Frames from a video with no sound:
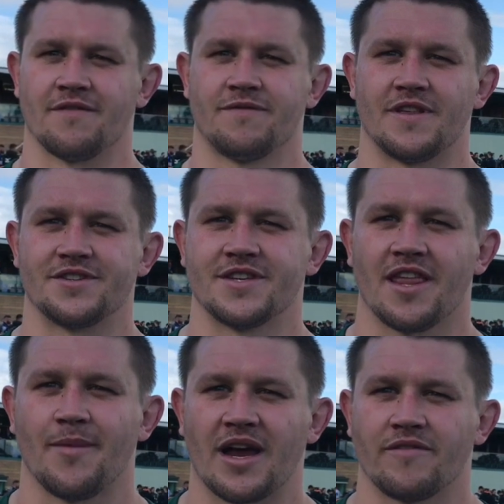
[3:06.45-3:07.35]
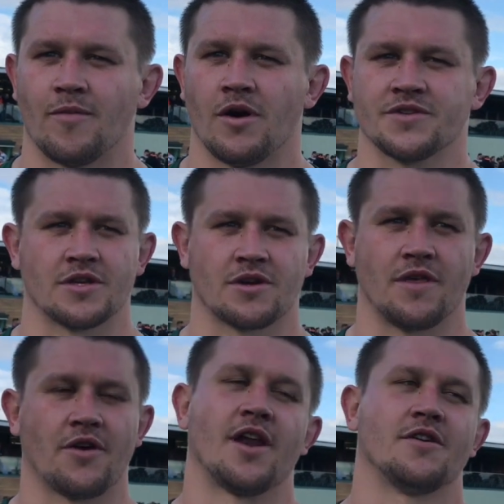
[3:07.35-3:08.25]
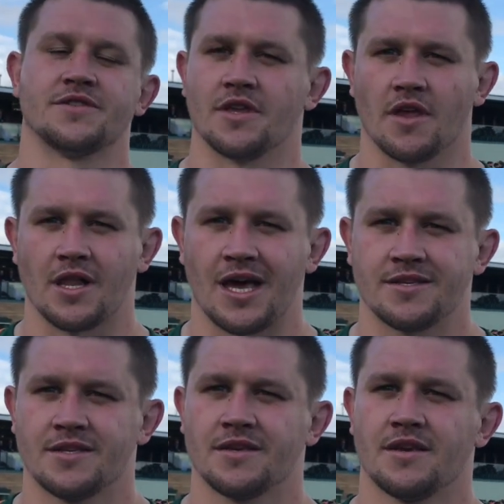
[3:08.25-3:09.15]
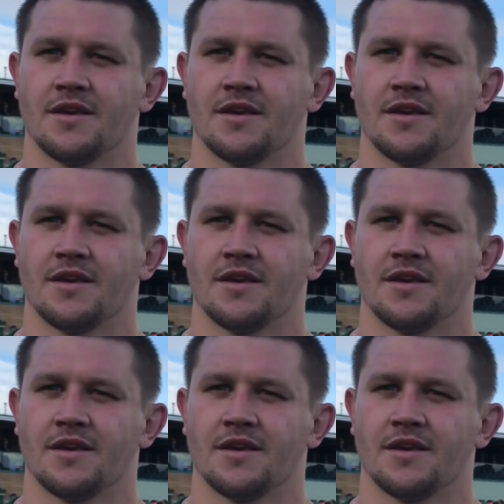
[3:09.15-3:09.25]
I've literally sat at the back of the maul, so the credit goes to the other lads.